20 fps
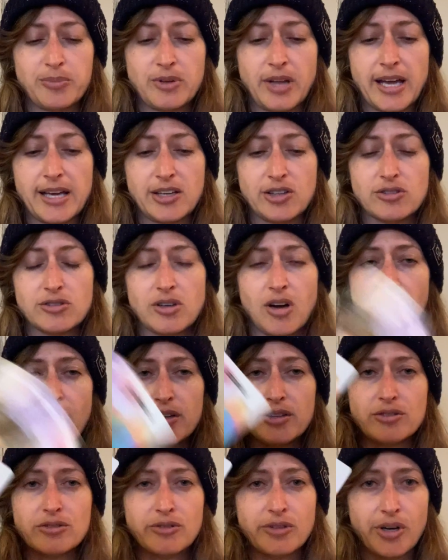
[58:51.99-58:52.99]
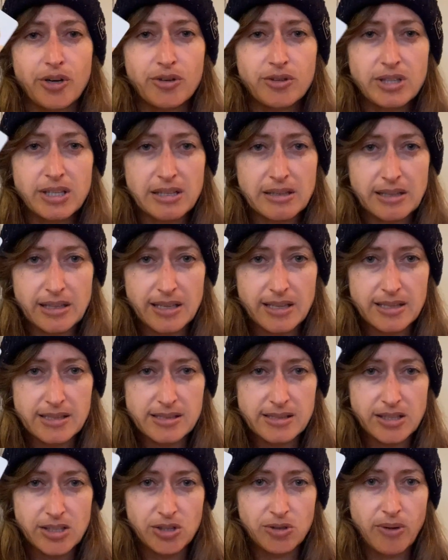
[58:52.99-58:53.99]
Like you're not alone in
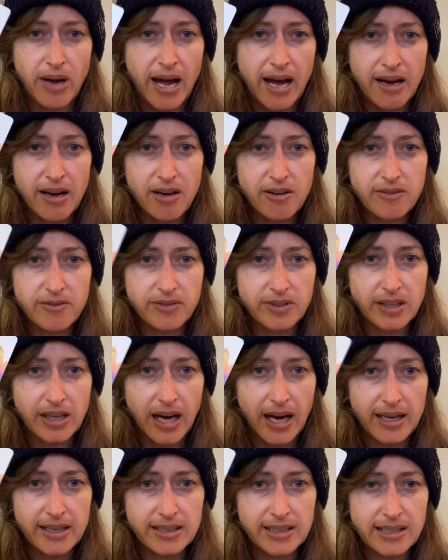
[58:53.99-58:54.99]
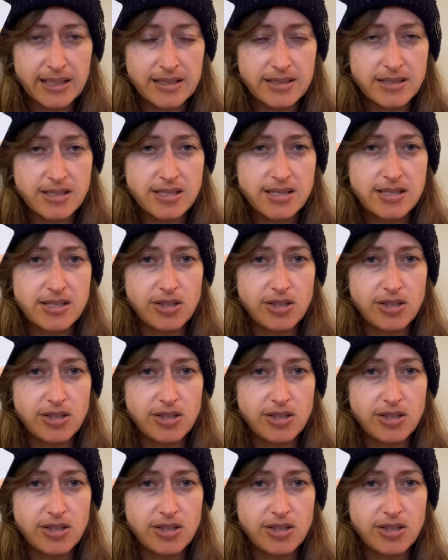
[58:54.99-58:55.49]
this. Like you have guidance.